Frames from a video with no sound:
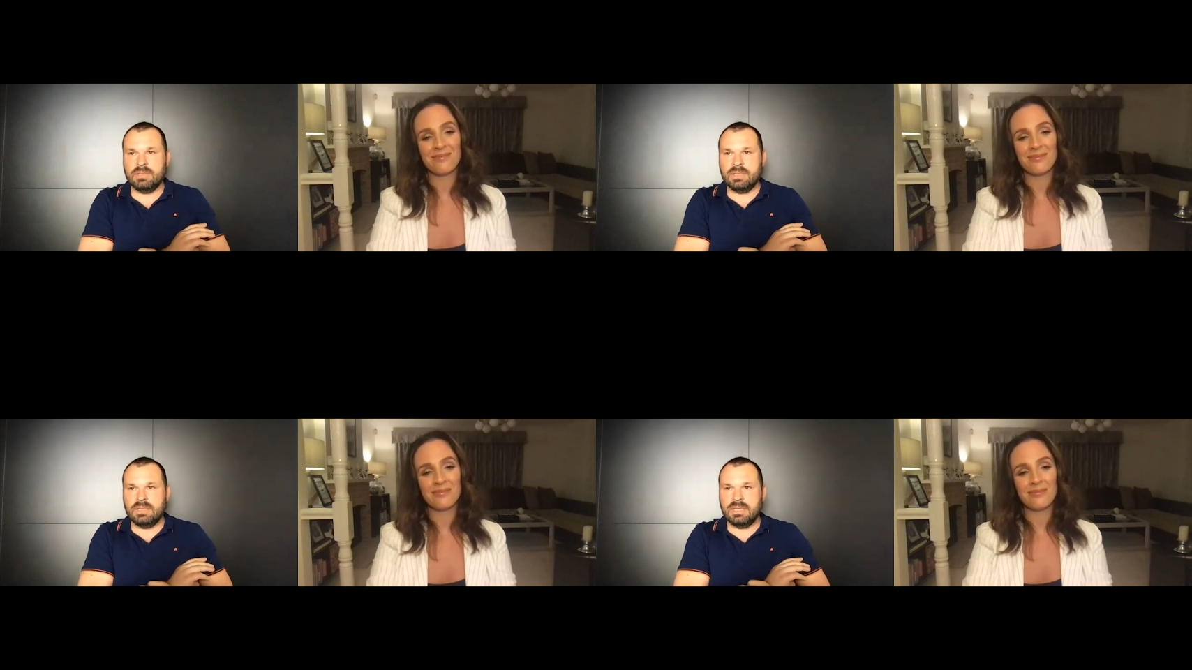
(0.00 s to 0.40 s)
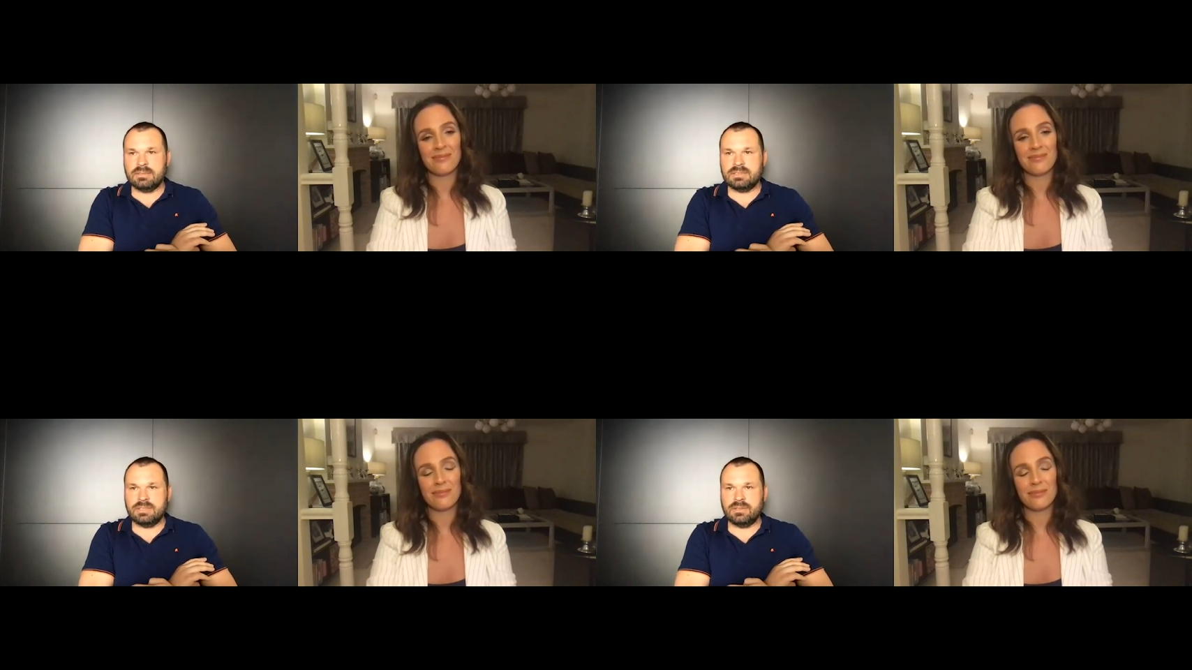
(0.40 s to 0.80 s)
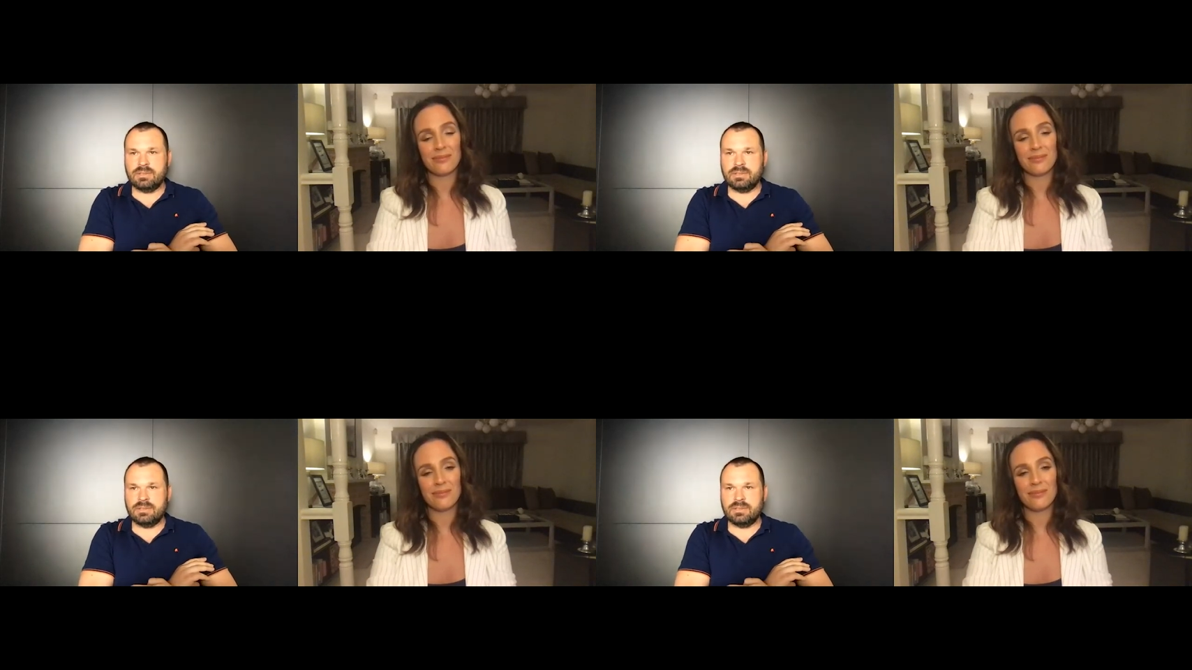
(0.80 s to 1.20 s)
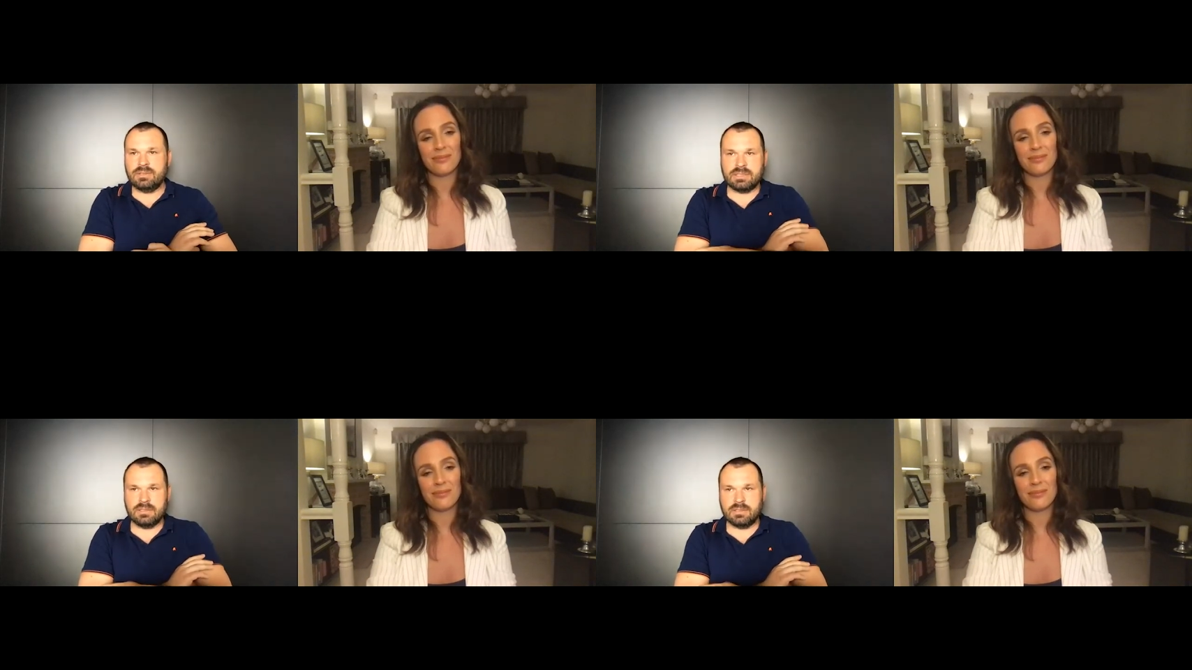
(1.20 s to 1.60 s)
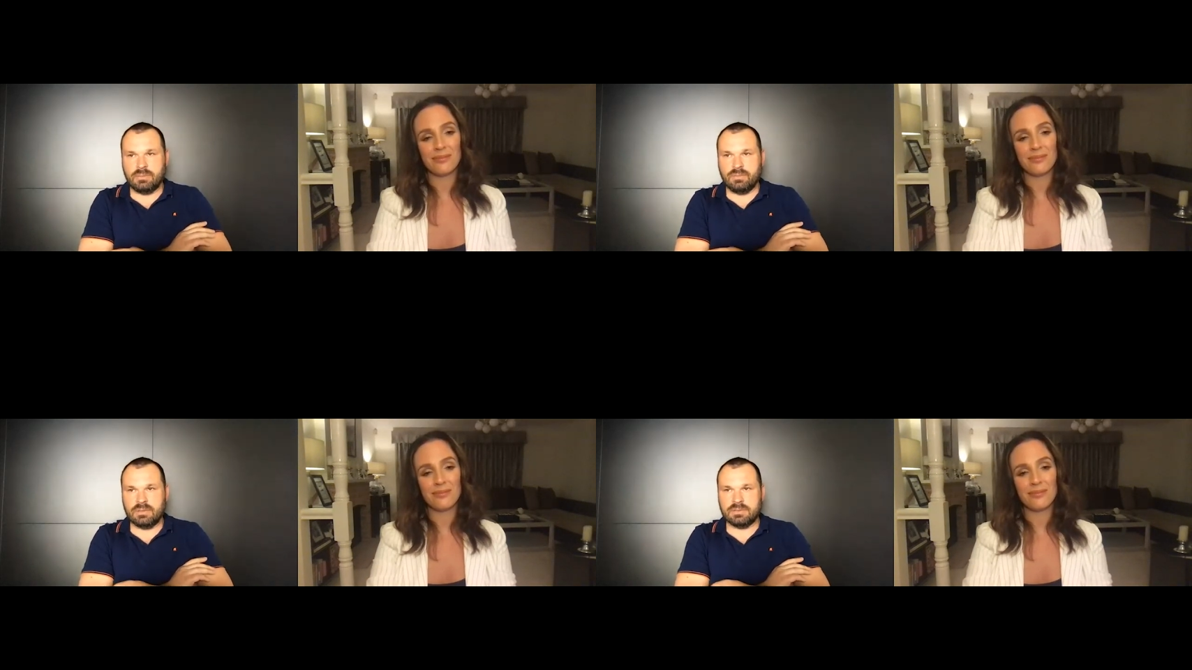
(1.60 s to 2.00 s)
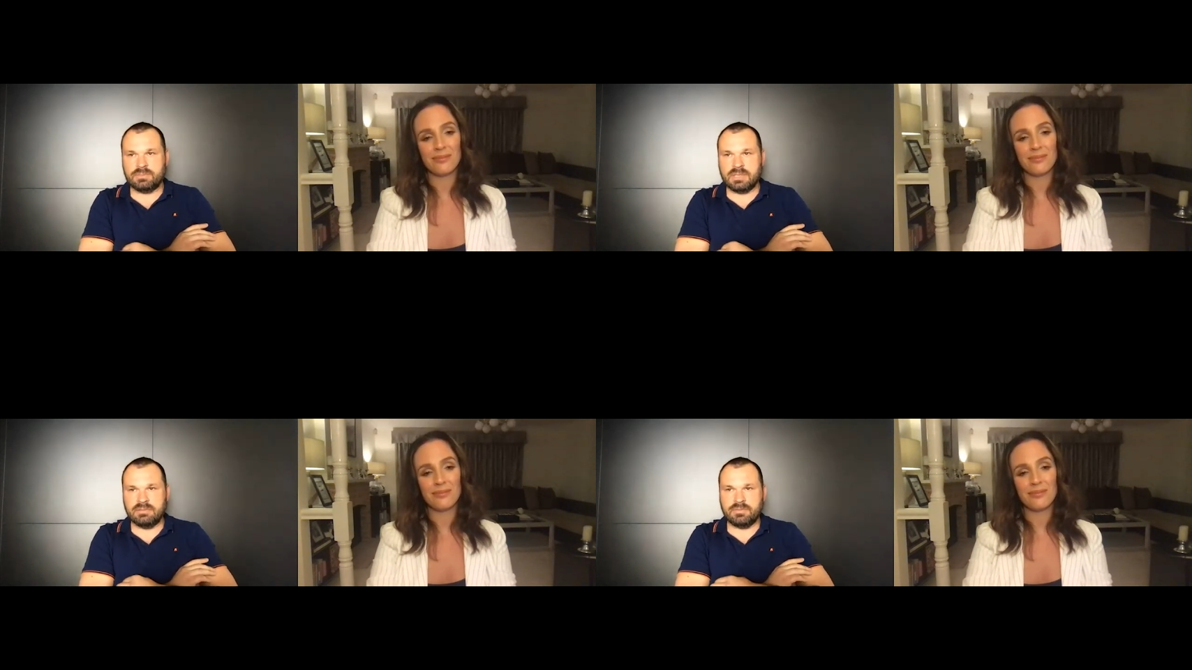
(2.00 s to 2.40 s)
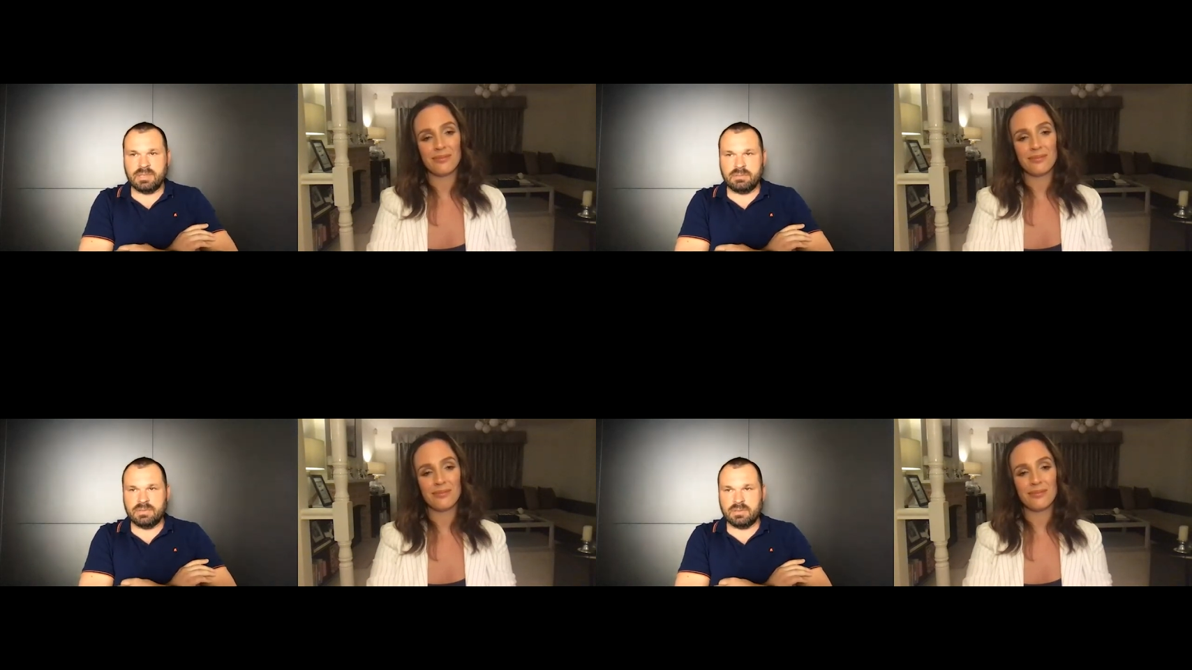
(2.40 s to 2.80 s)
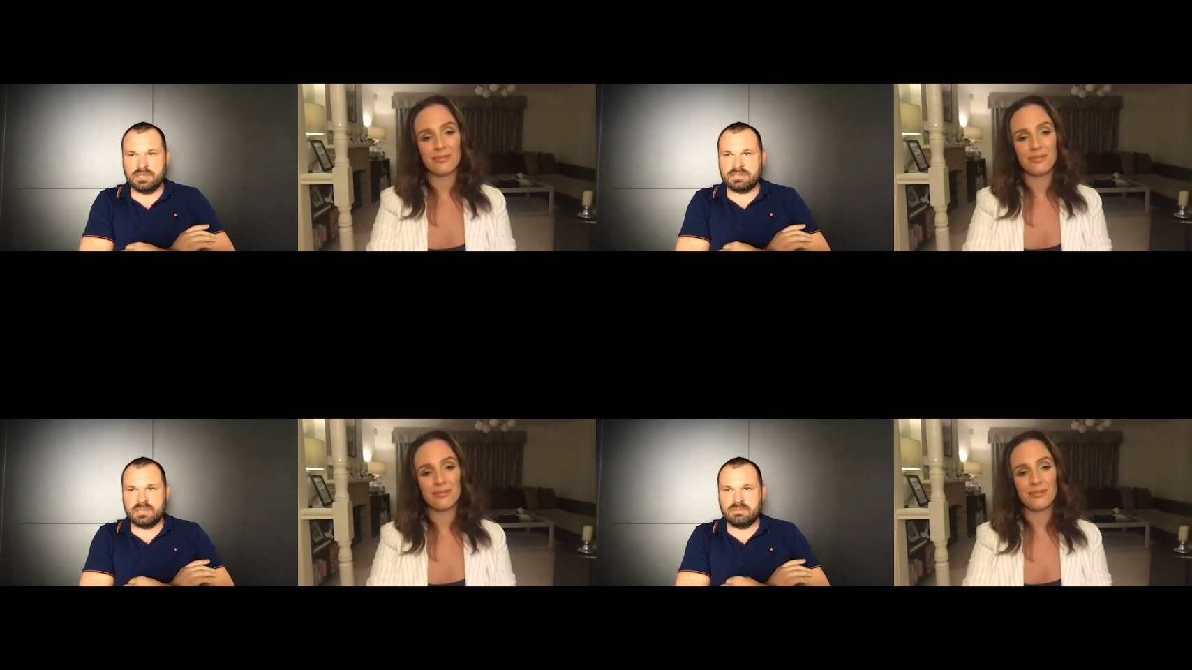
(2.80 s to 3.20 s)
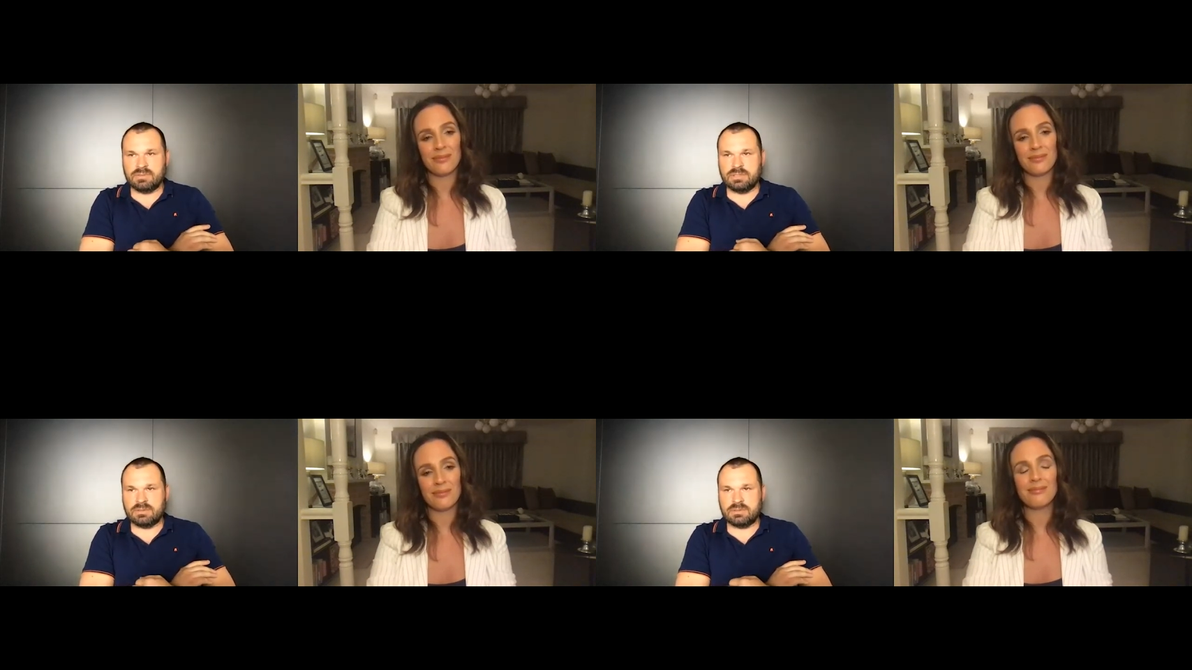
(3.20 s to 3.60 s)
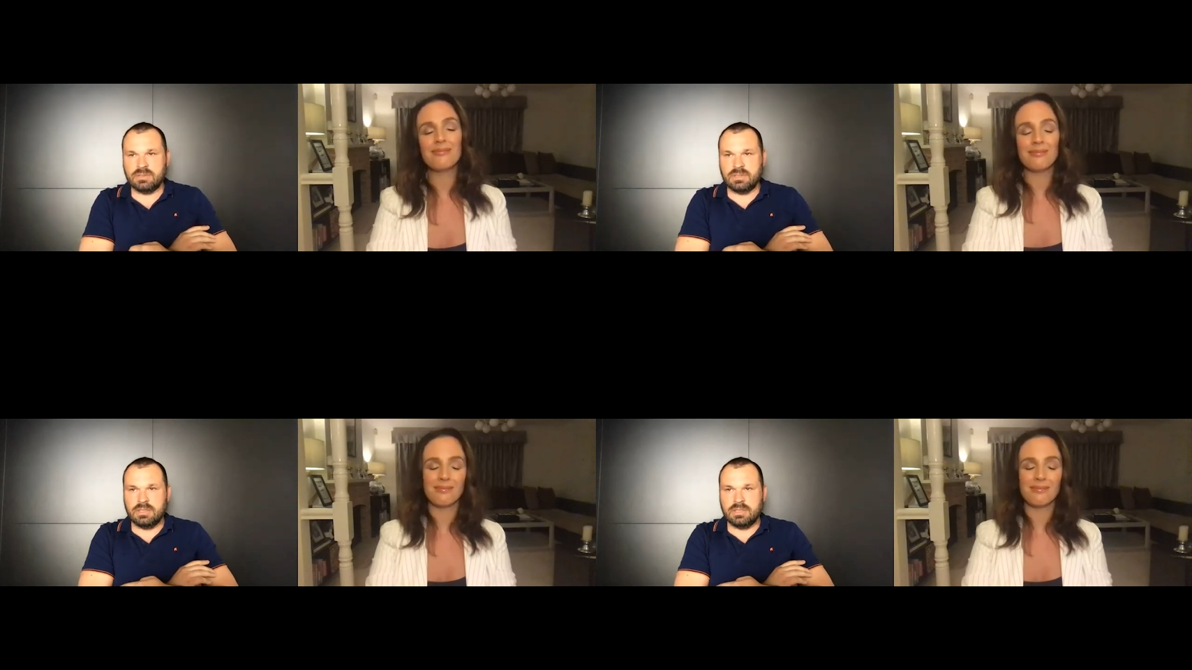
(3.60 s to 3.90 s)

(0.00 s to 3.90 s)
Speaker 1: as I said, all those awards that I got when I was playing for Melbourne Knights, that was just, mm.